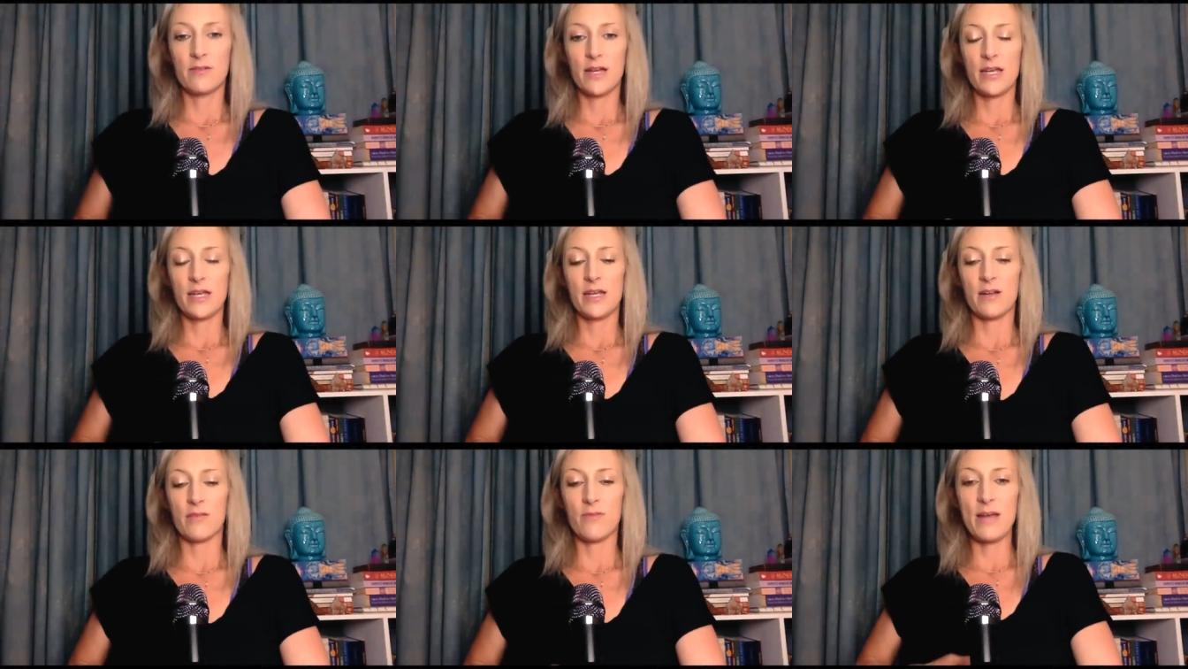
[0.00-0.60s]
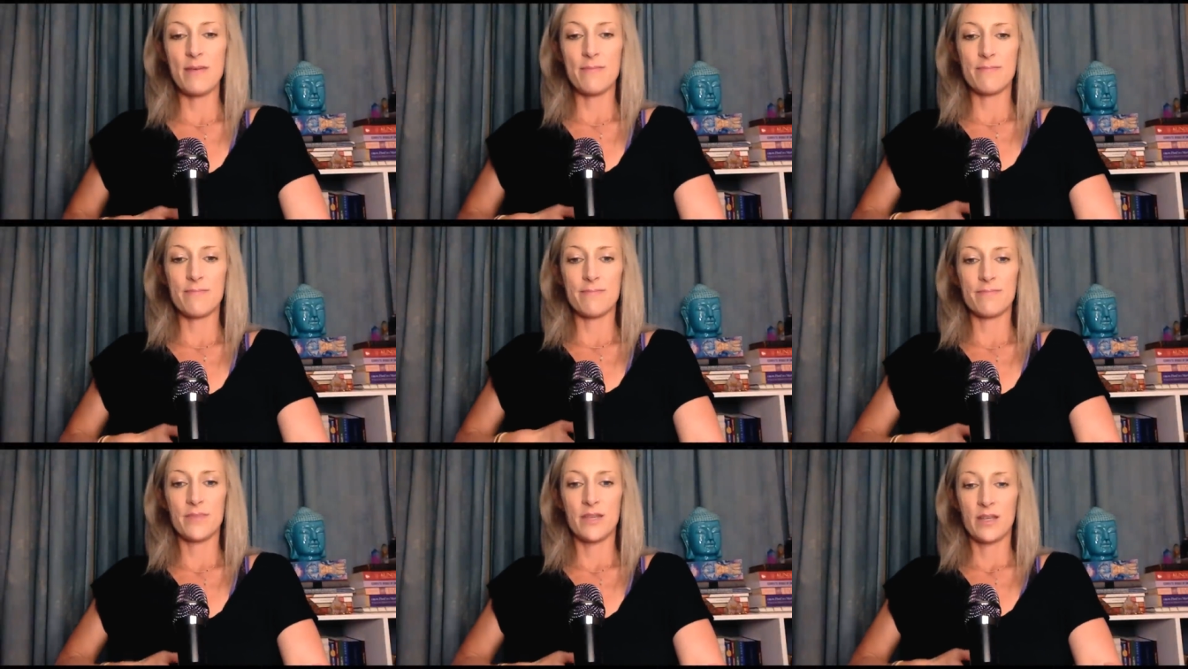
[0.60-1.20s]
Right here, right?
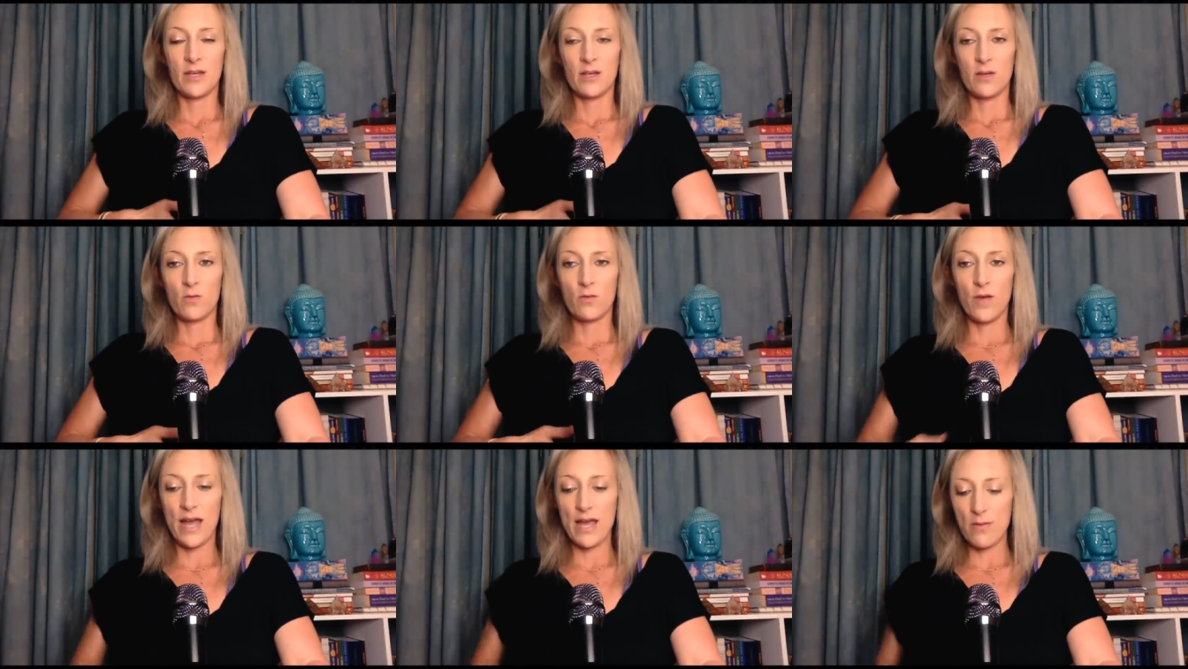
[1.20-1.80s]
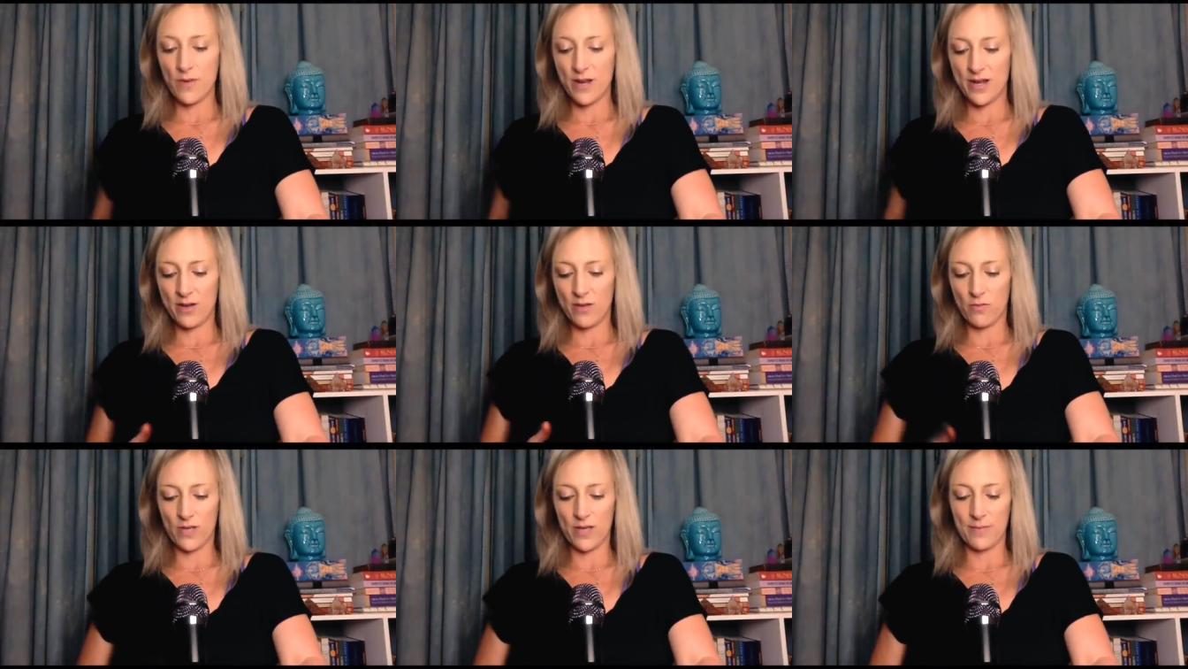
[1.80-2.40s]
Right where
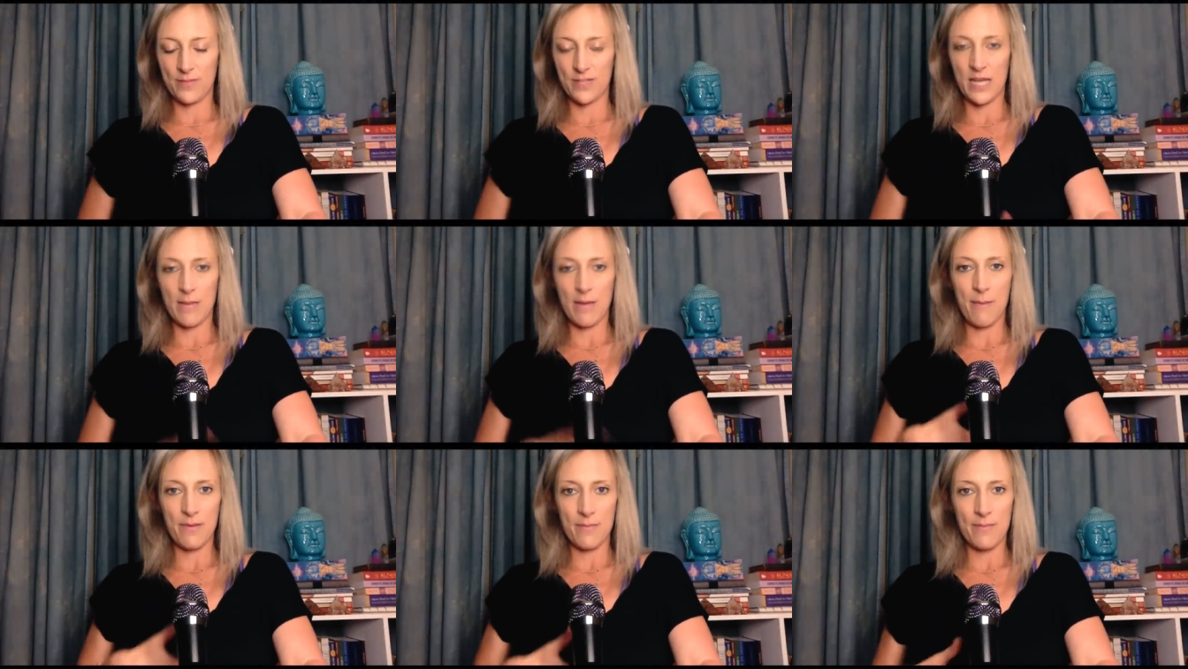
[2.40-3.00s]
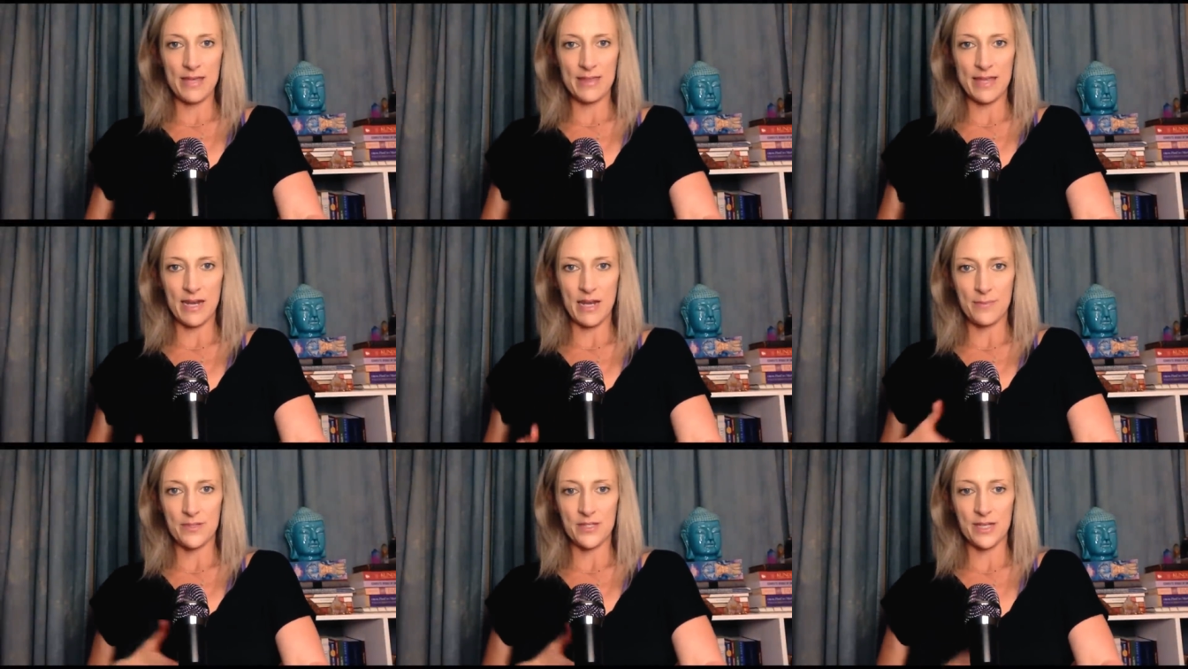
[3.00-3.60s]
your ribs come up and make
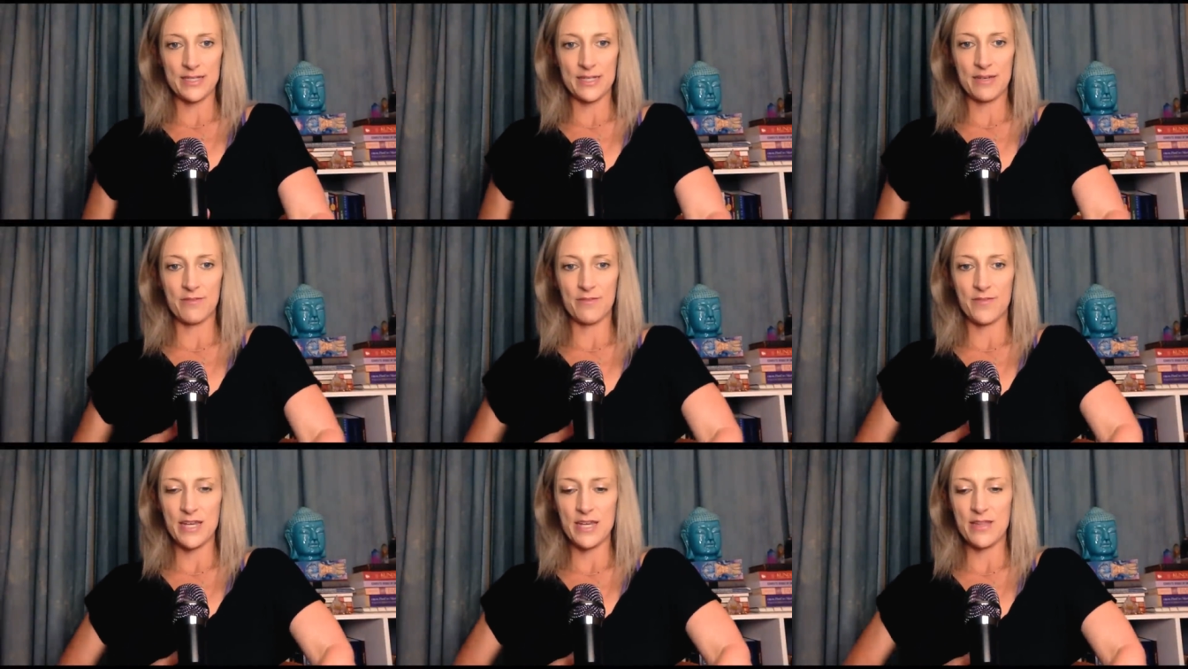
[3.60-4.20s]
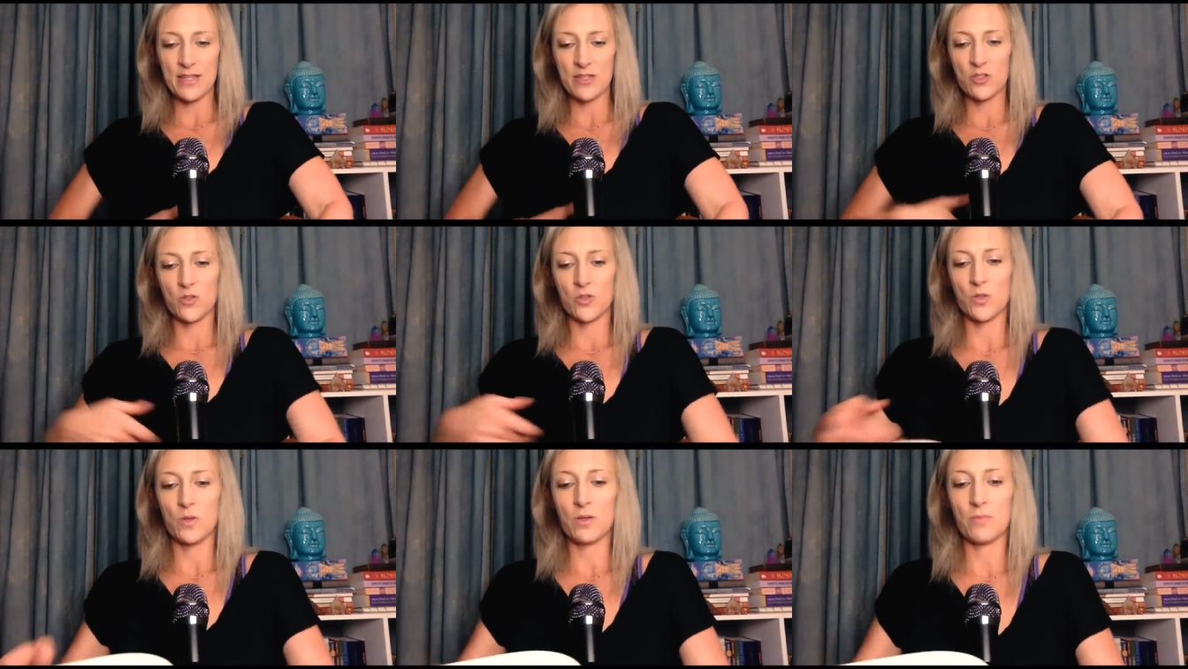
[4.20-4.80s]
that upside down V, that's your
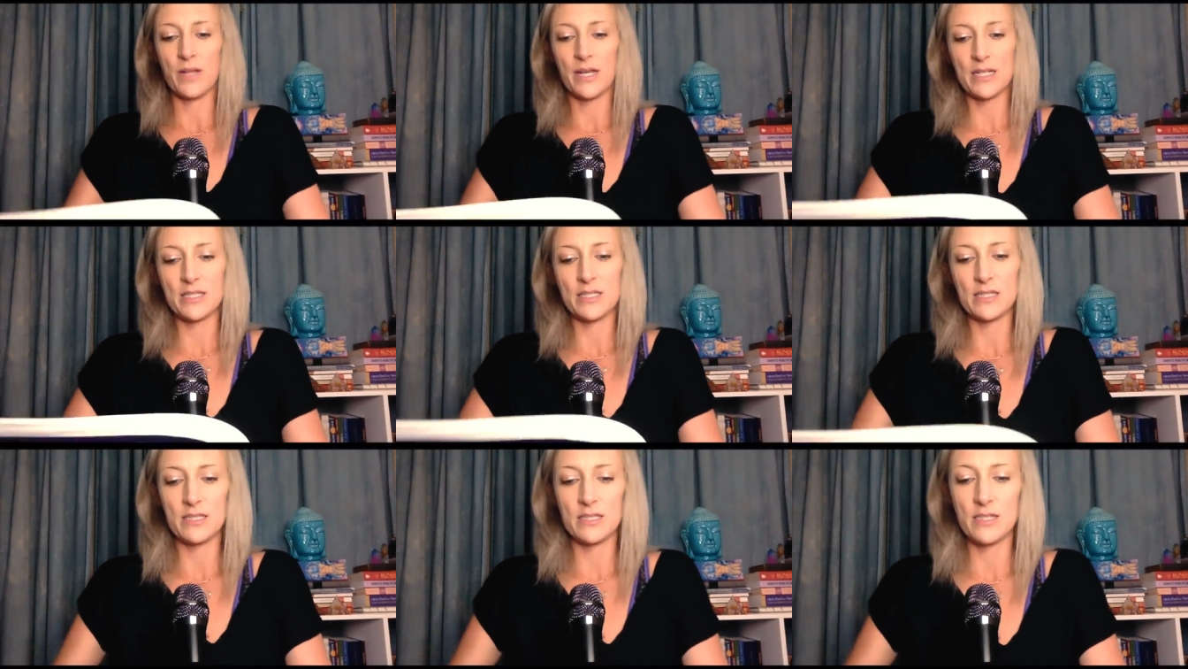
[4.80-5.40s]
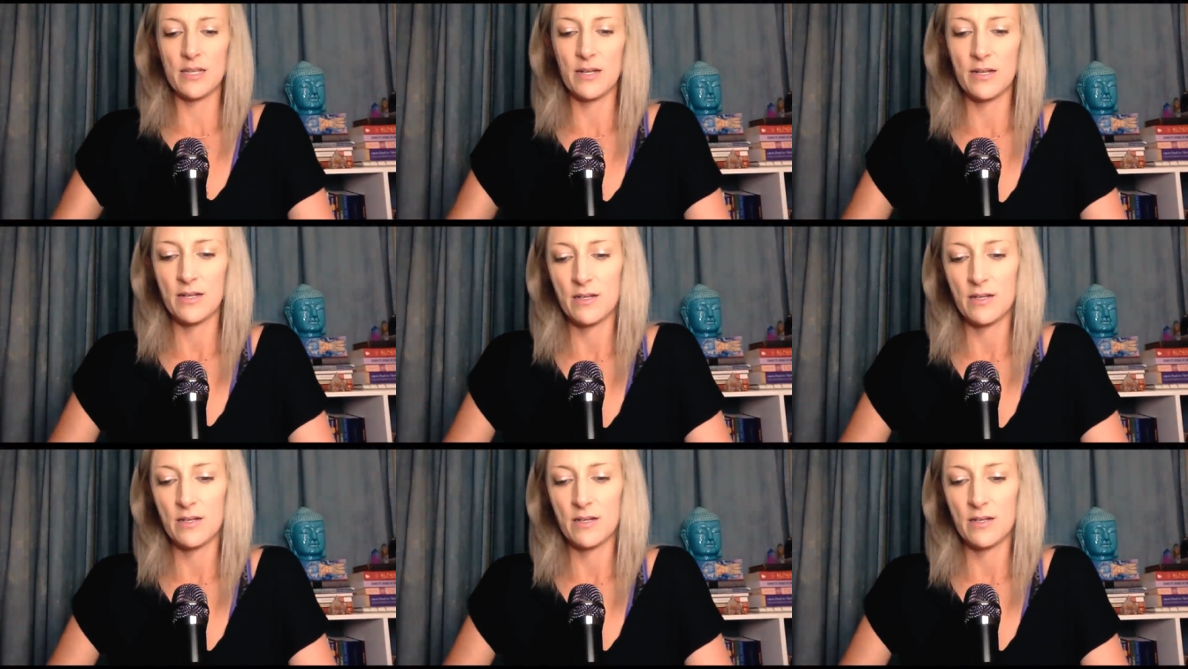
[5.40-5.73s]
solar plexus.